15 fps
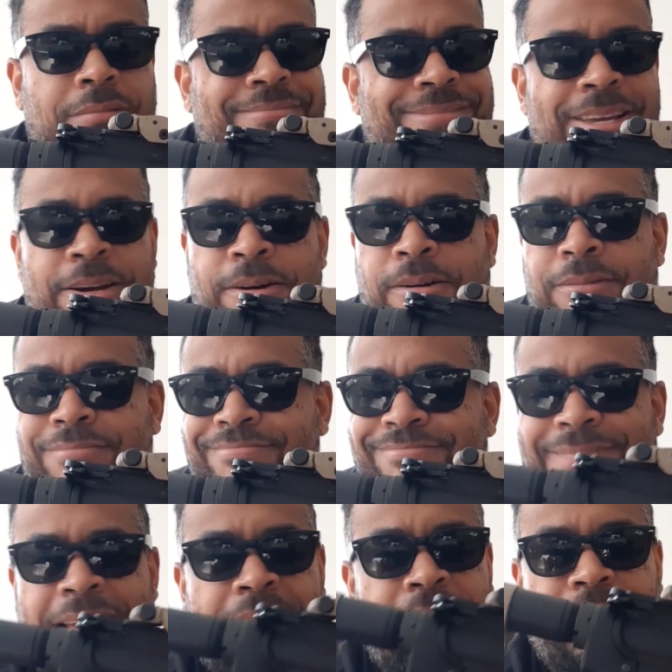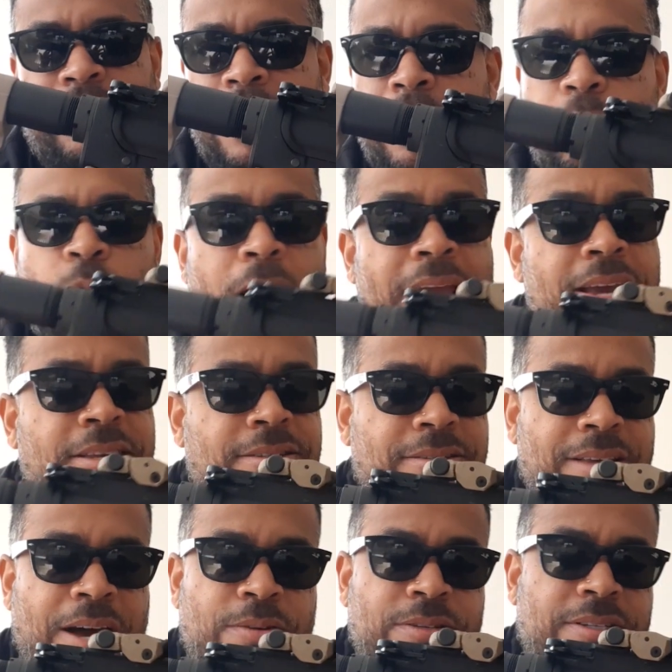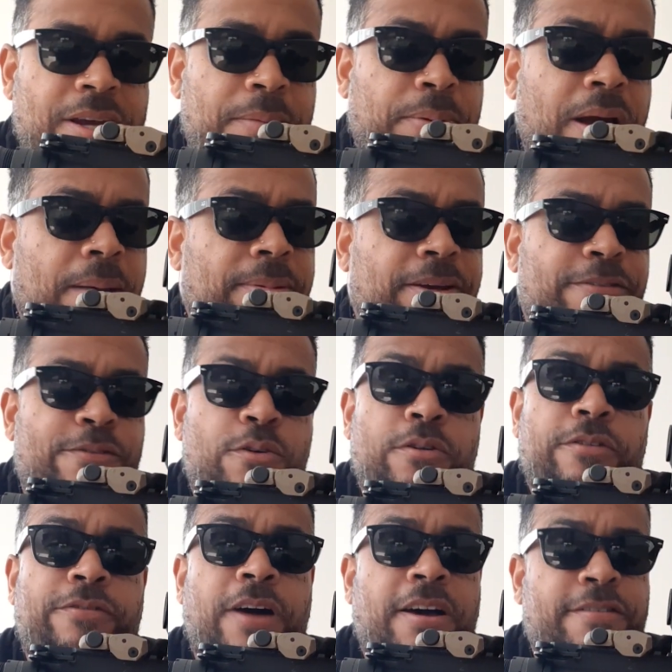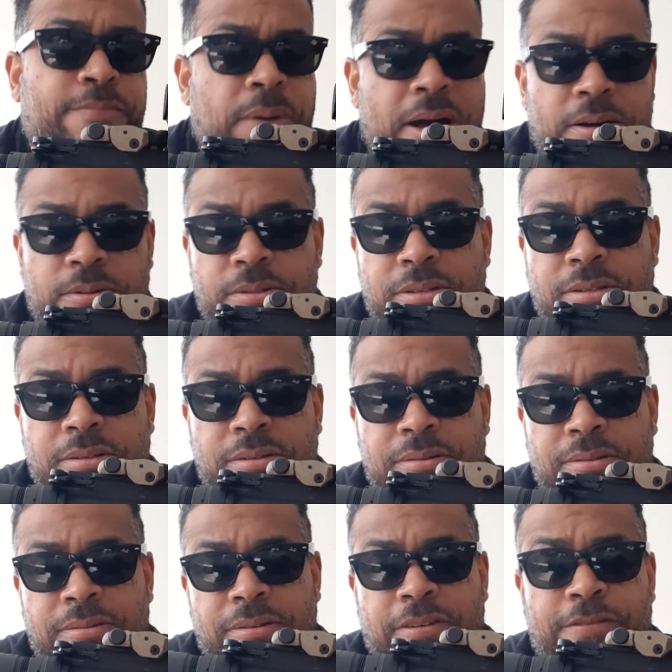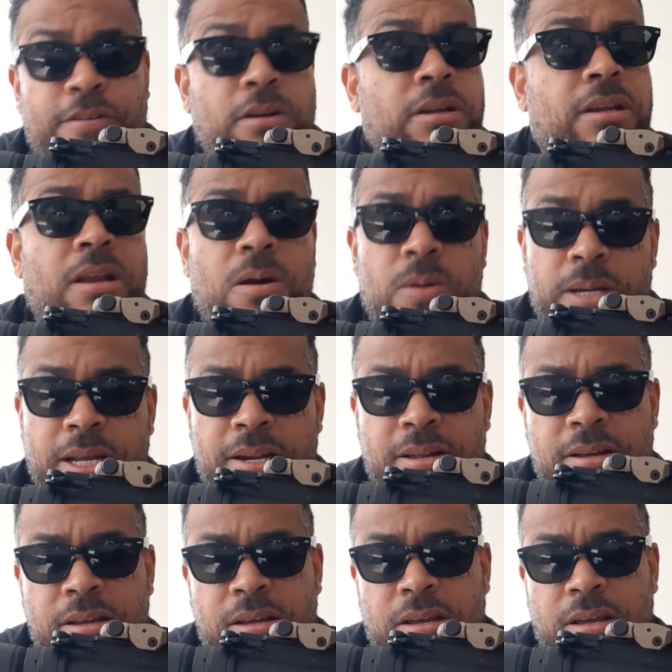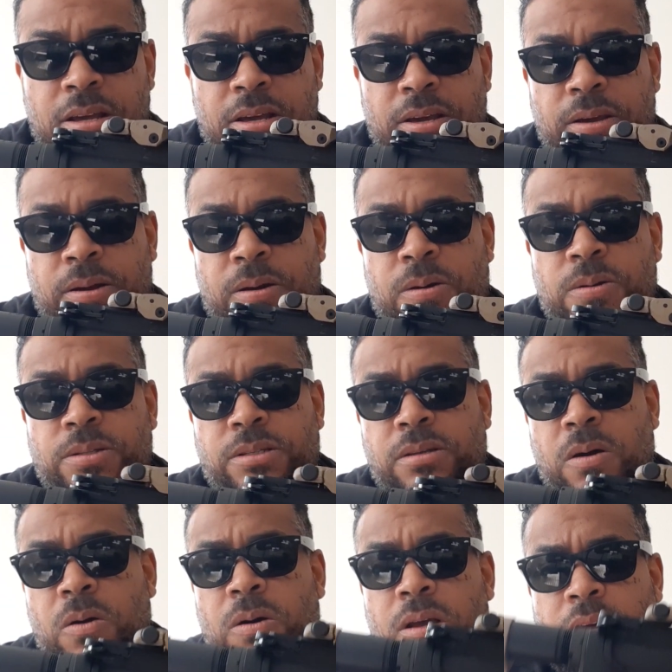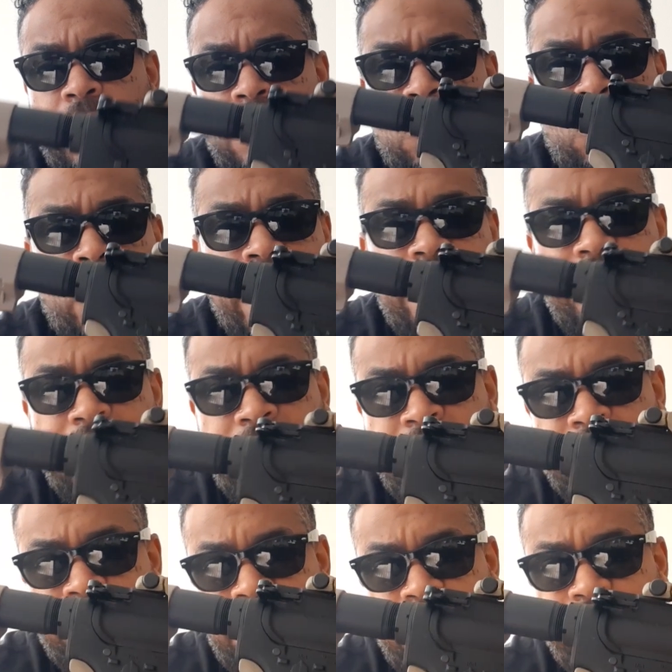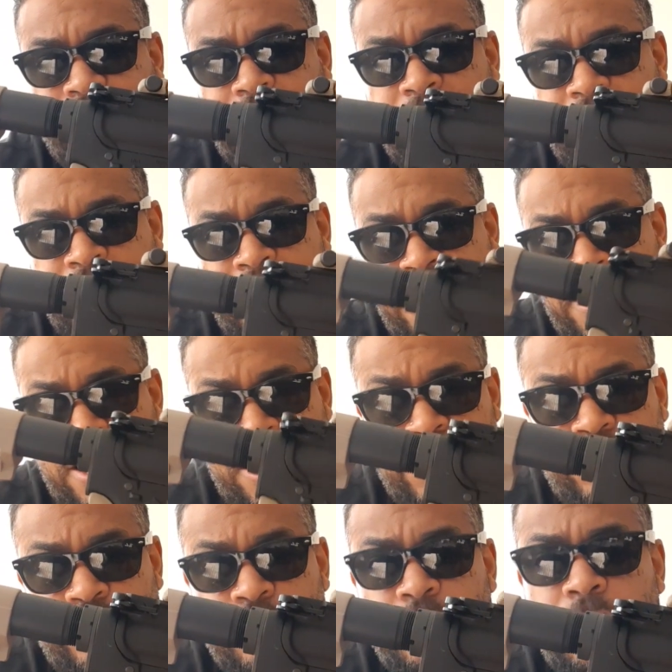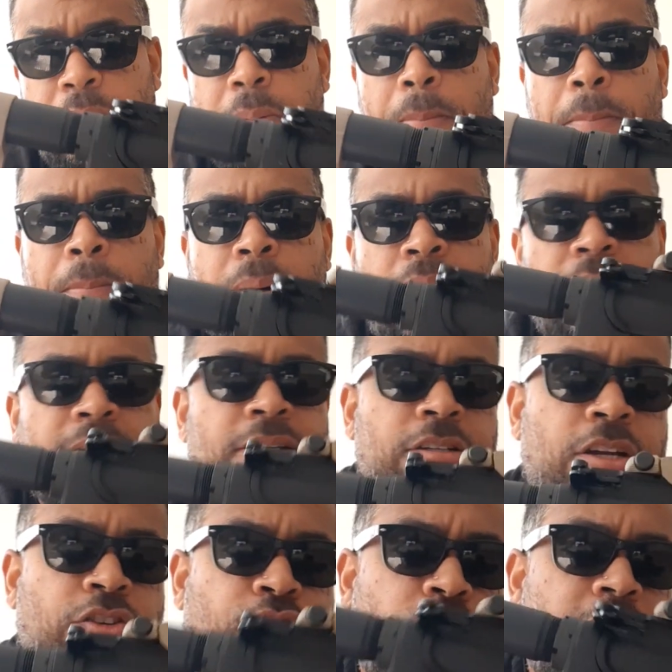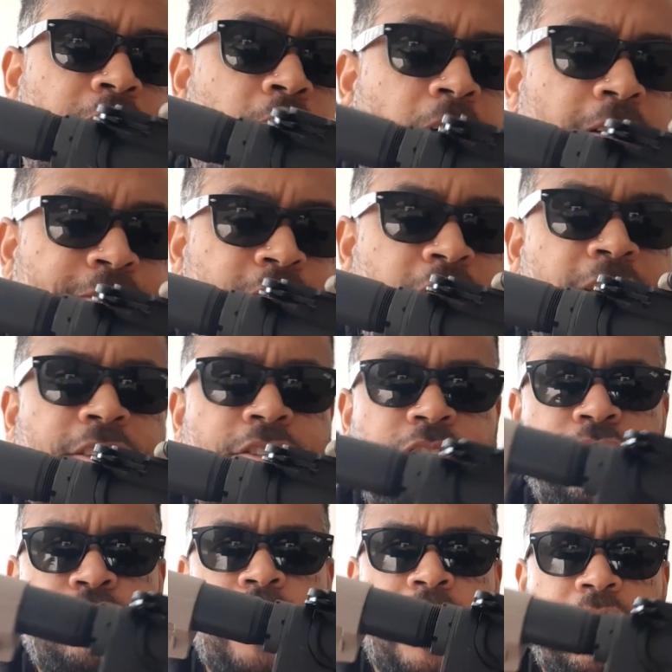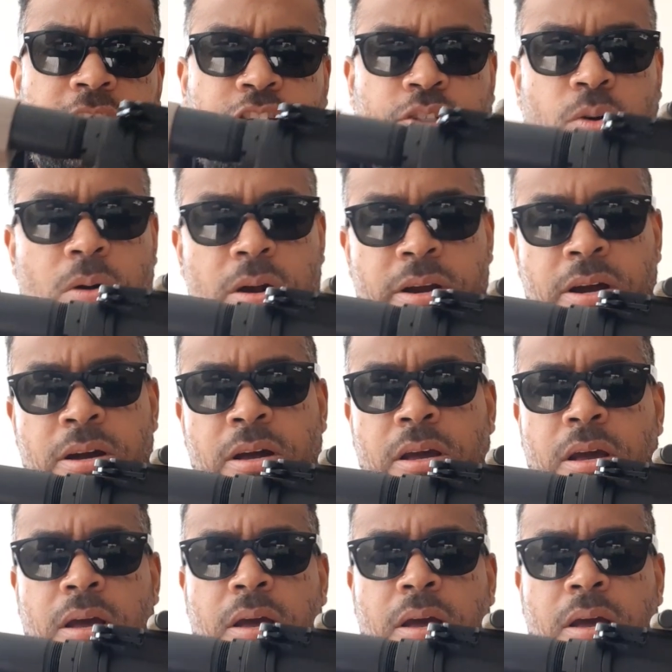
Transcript: you know, that thing weighs, I would say, probably 4 or 5 pounds, fully loaded. You know, so Weight is definitely an issue, but the trade-off is you get a shorter,